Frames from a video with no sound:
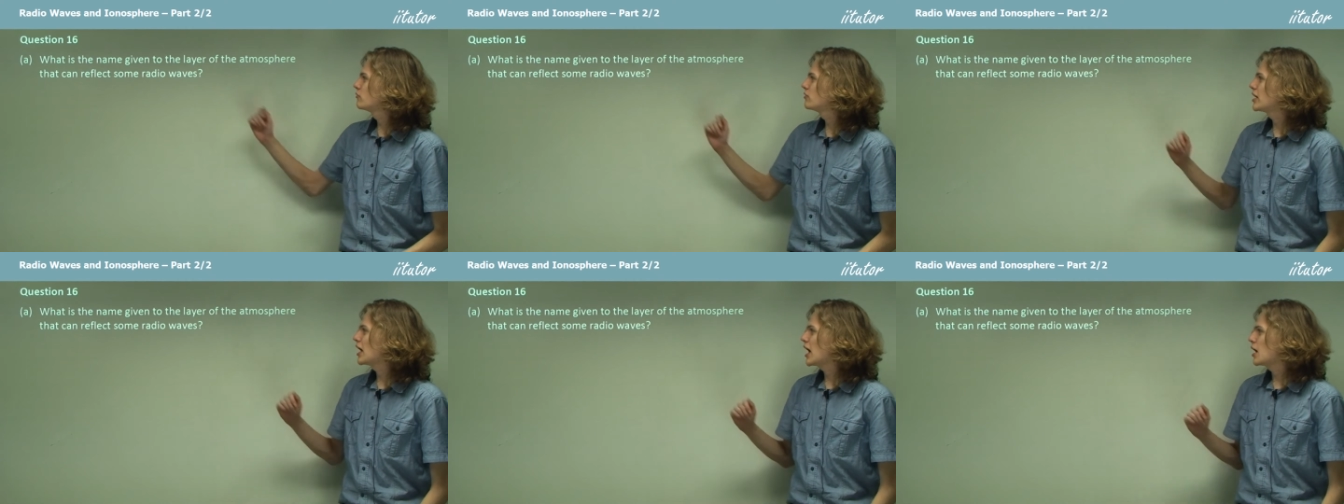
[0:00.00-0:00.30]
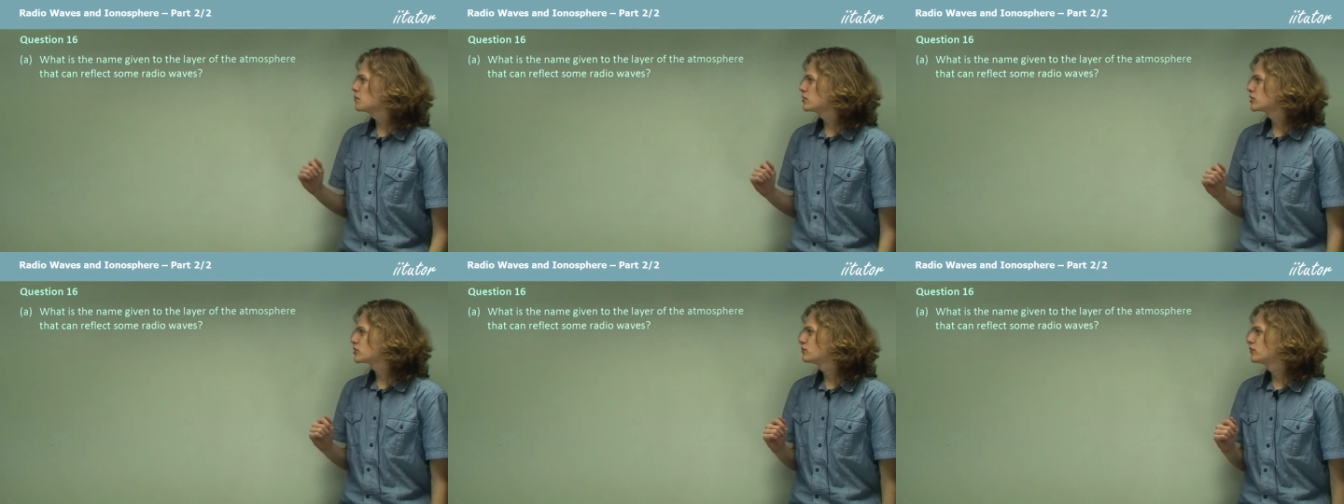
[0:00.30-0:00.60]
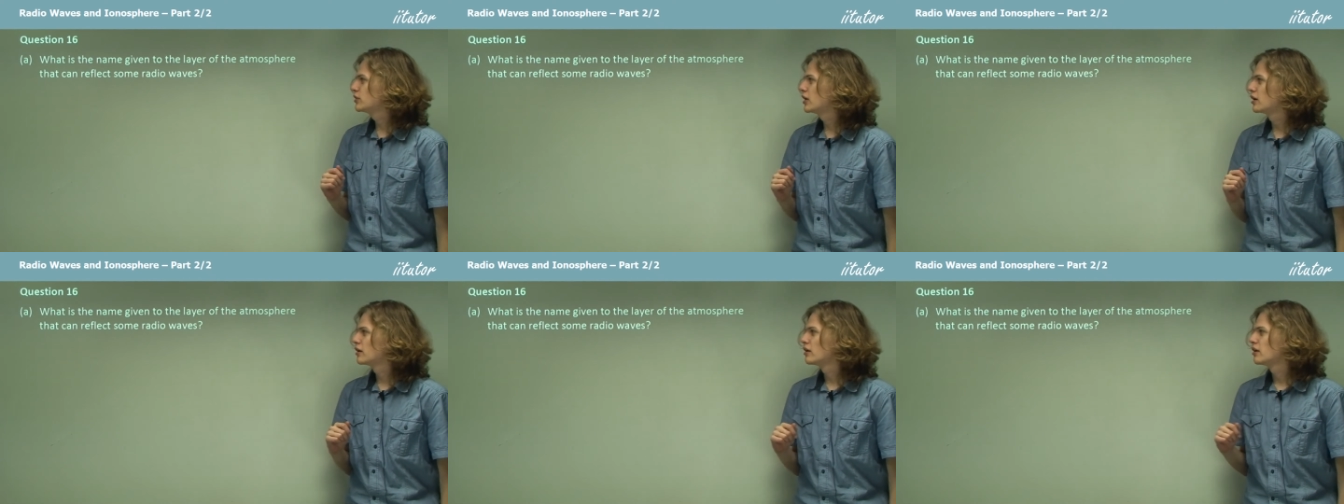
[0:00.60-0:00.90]
of the
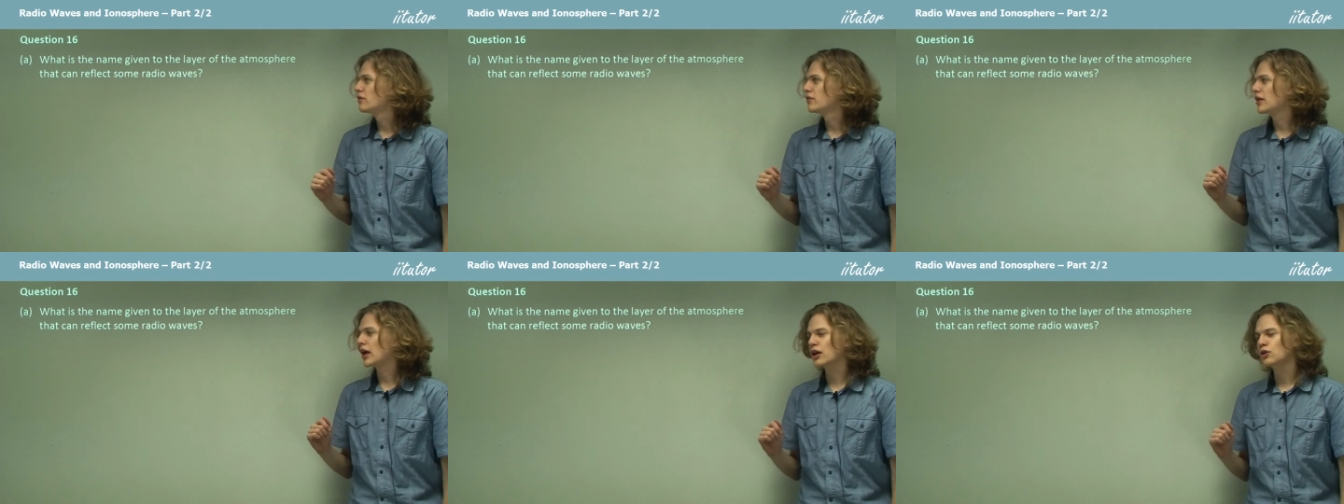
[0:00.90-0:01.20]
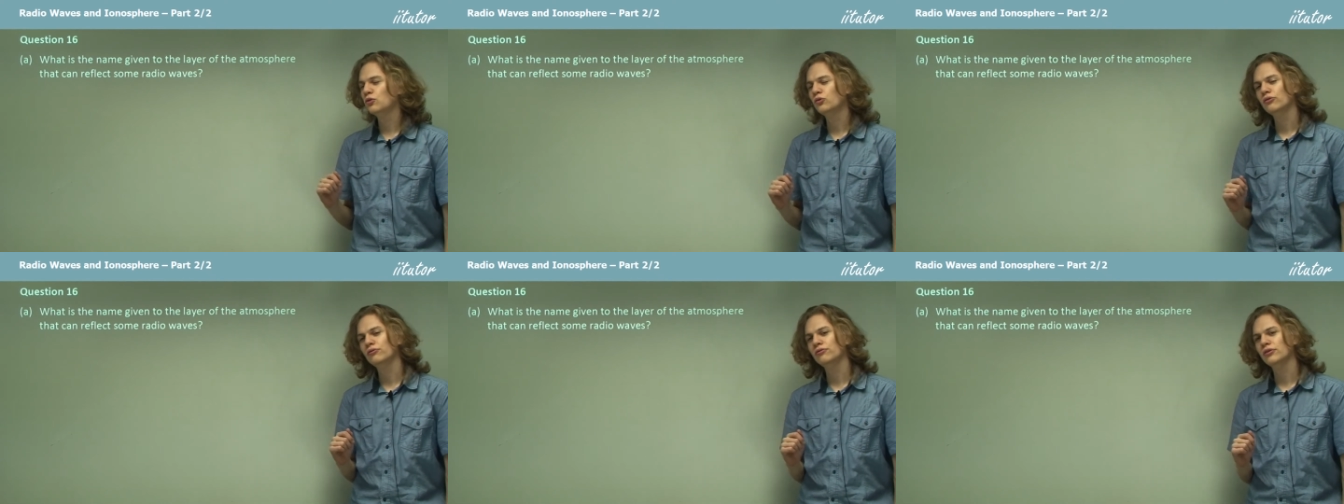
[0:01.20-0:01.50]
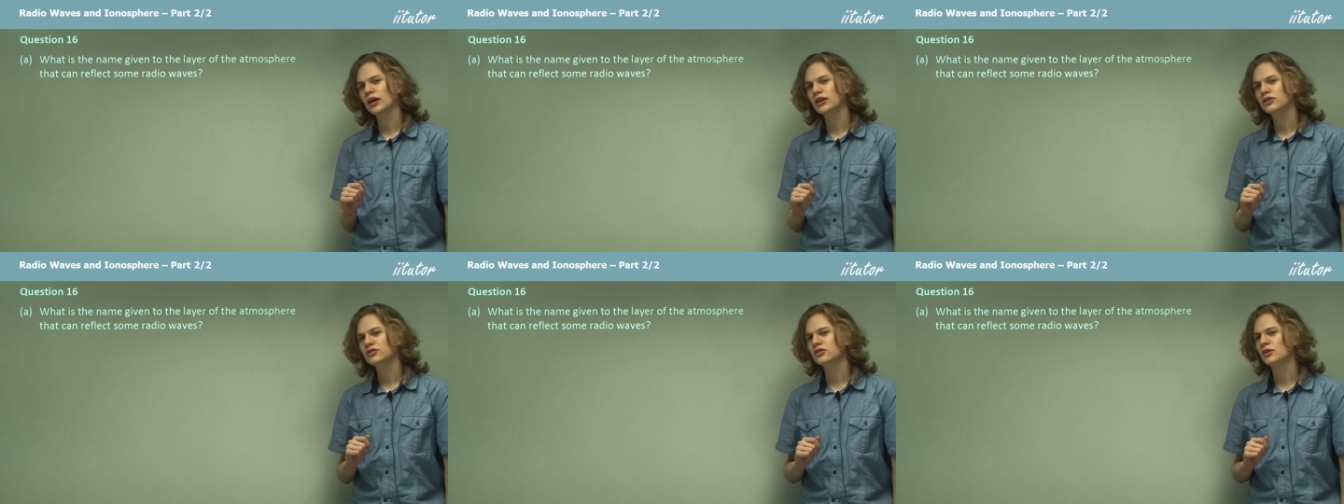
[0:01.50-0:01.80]
atmosphere that can
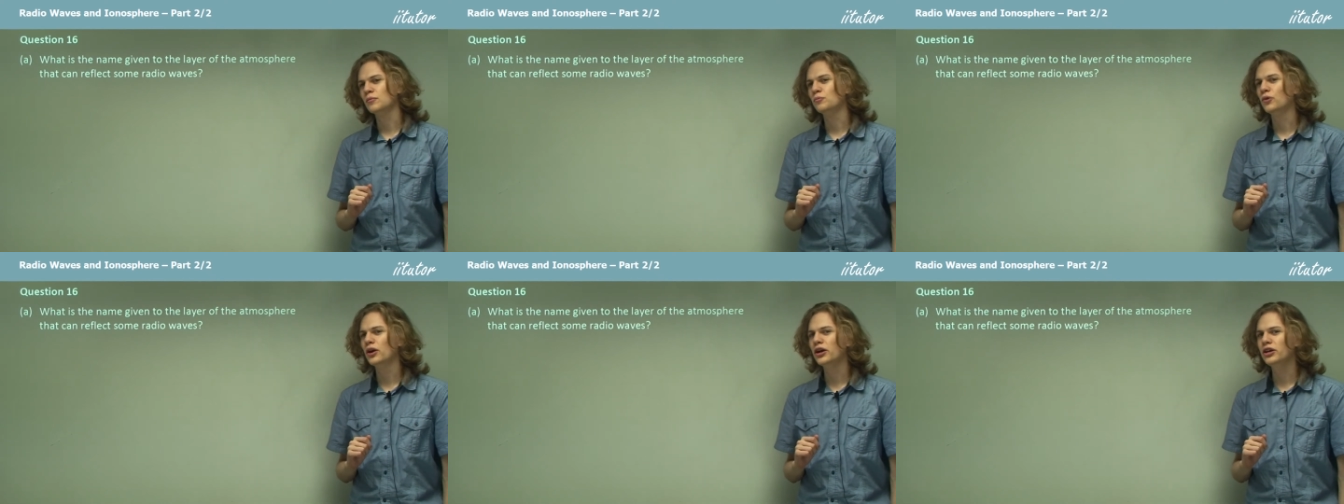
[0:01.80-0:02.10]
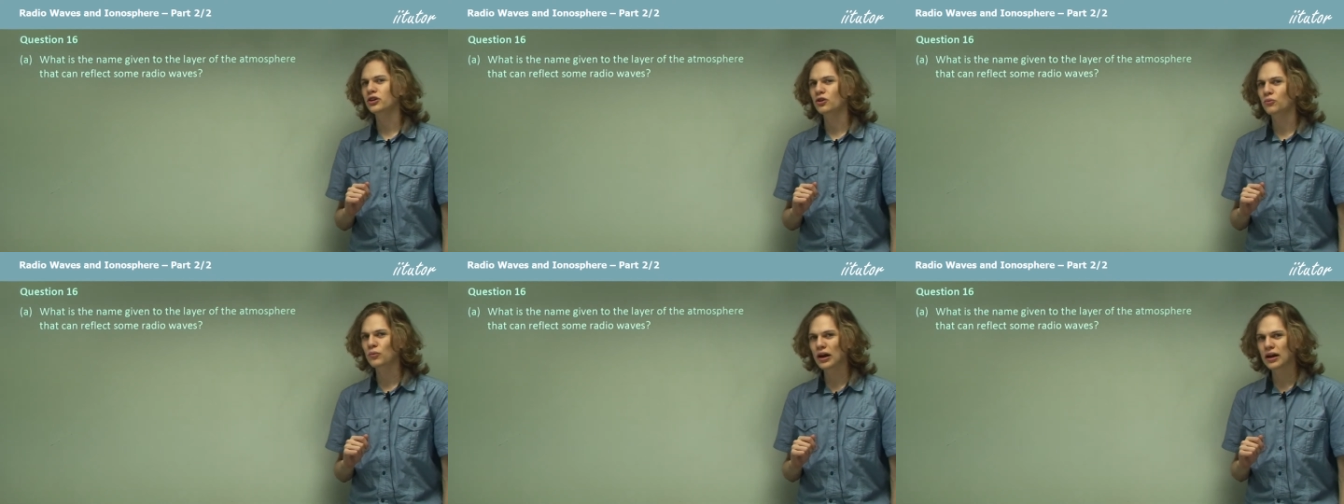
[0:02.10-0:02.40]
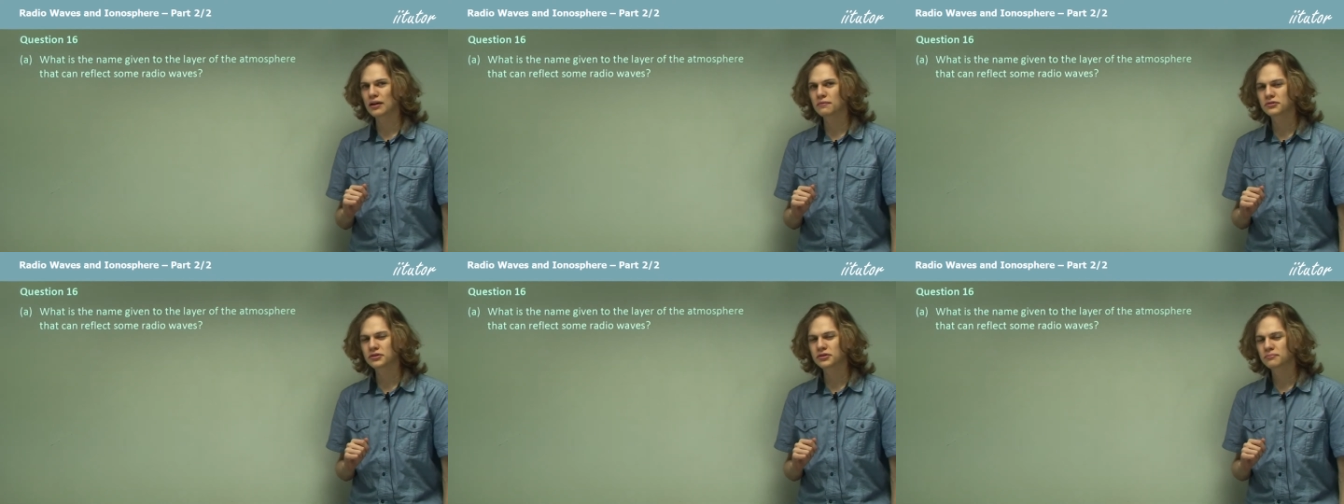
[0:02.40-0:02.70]
reflect some radio
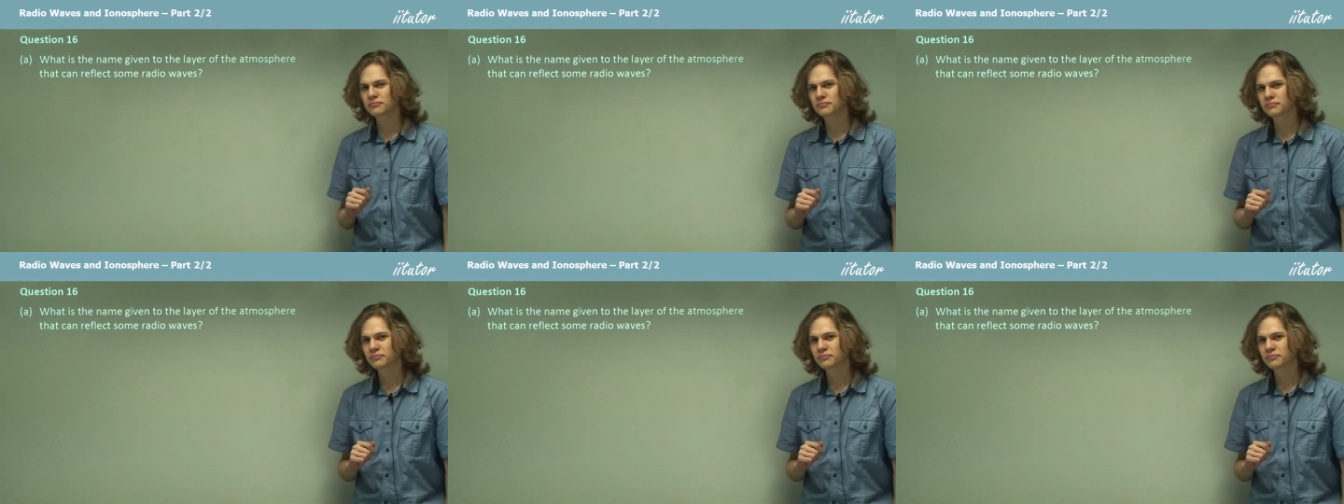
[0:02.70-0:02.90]
waves?